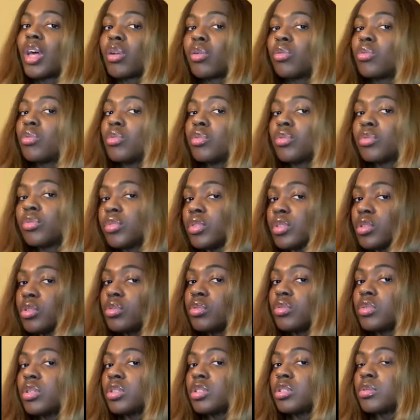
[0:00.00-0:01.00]
I don't know if it's
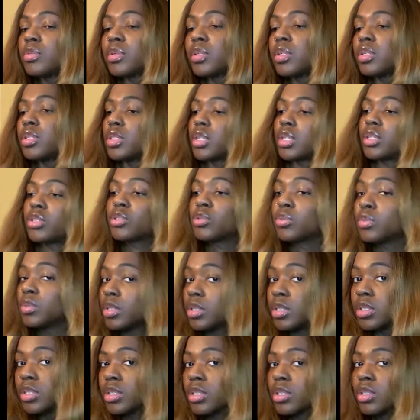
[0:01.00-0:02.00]
doing this because I
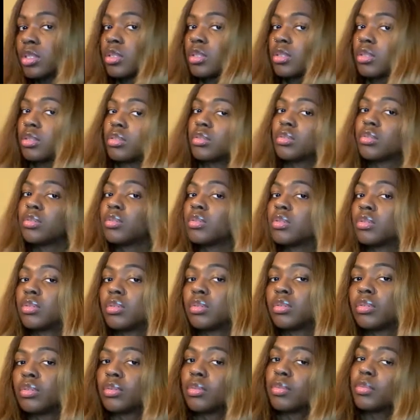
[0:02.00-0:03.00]
tweezed it,
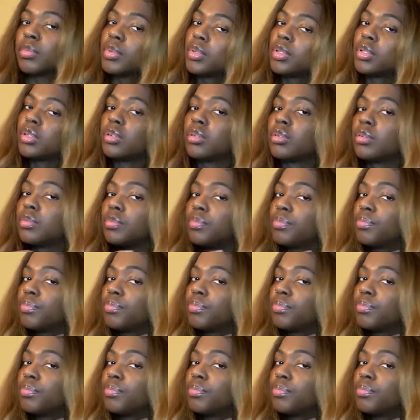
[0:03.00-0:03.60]
but